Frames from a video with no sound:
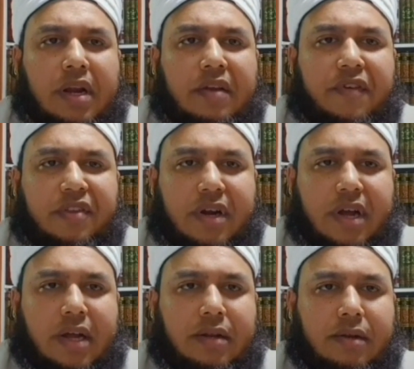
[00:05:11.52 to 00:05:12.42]
in the first
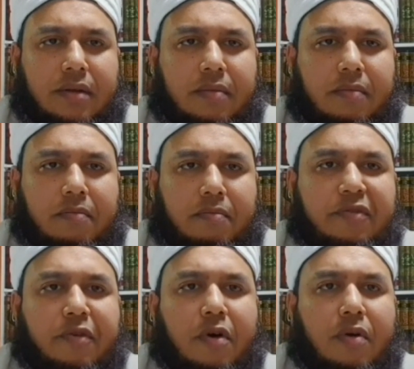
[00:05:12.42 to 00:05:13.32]
rak'at,
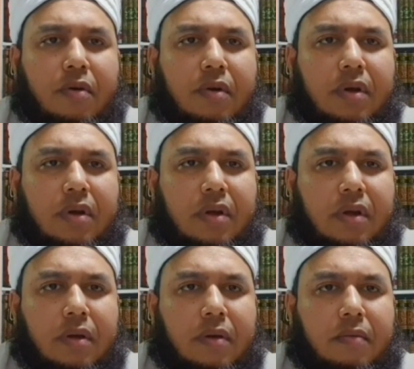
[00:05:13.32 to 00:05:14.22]
before
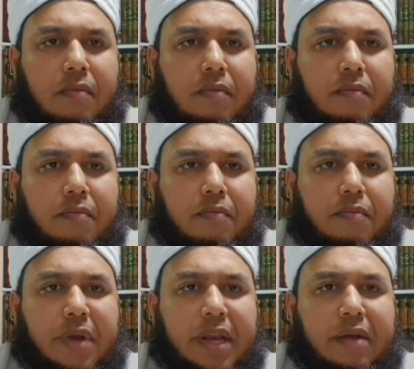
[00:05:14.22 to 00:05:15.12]

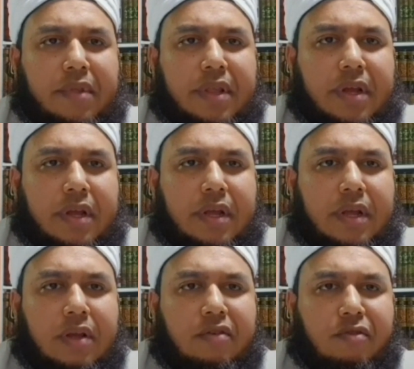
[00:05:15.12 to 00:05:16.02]
beginning with the
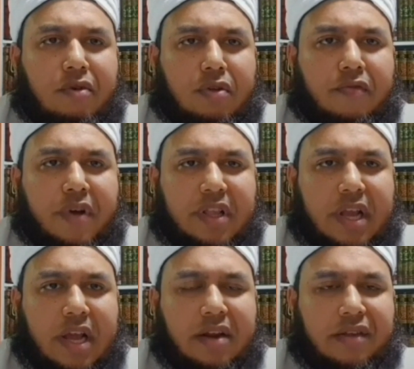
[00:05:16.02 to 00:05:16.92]
Suratul
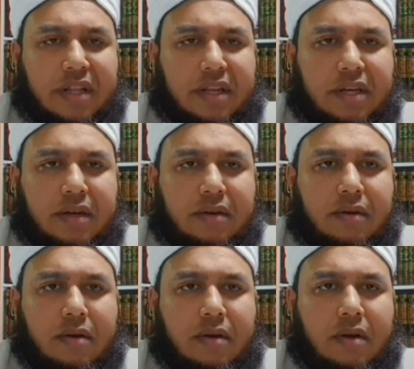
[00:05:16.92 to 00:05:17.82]
Fatiha recitation,
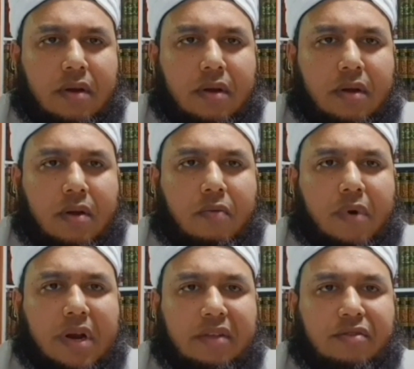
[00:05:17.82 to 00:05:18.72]

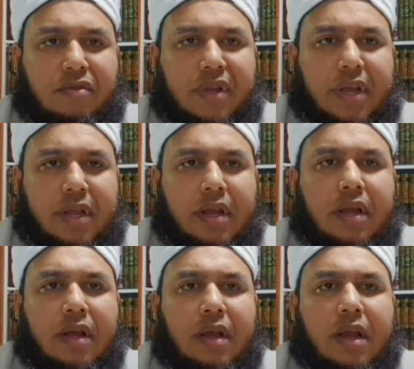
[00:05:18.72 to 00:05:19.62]
one has to say
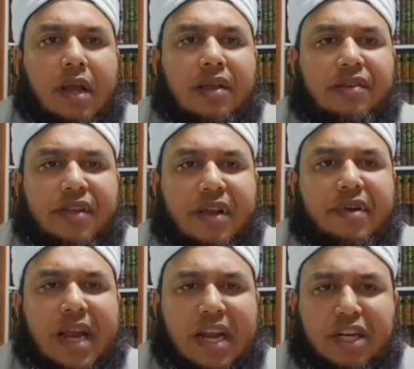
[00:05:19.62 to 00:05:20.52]

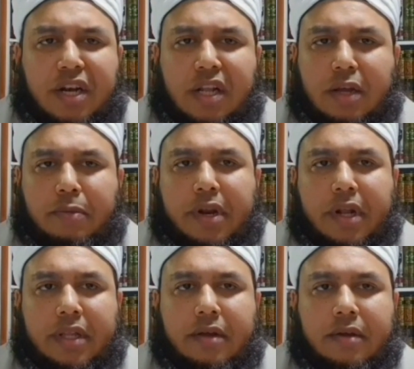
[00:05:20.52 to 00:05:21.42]
7 additional
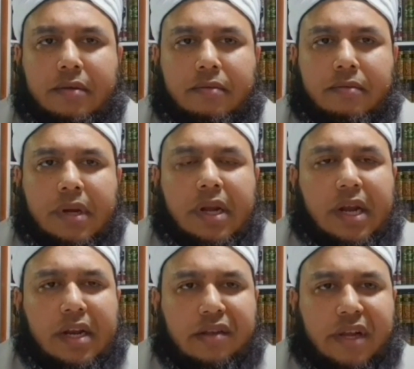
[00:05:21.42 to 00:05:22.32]
takbirat.
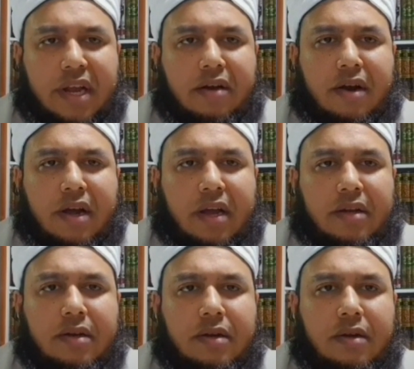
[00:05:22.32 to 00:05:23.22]
In the second
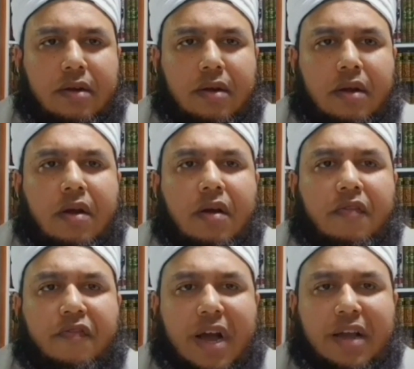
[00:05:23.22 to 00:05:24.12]
raka'an,
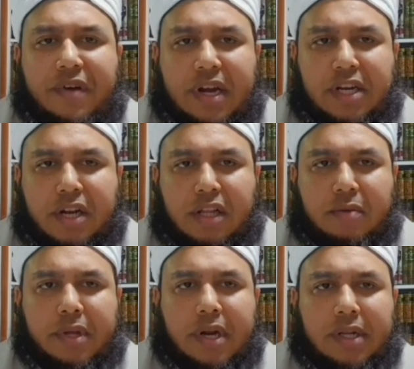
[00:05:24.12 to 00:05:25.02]
5 additional
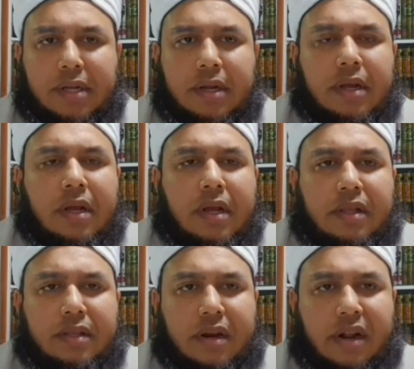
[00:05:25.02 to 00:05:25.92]
takbirat.
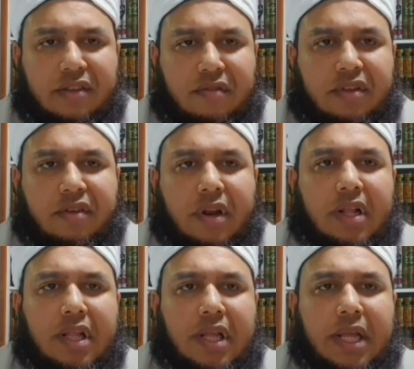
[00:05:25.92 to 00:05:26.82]
The rest of the
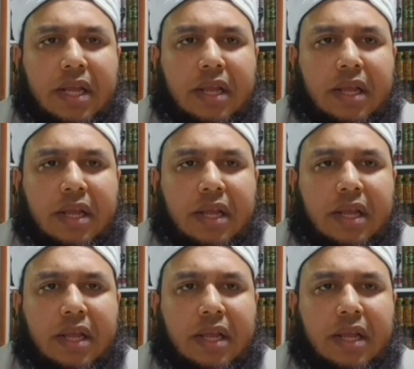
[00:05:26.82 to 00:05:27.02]
salat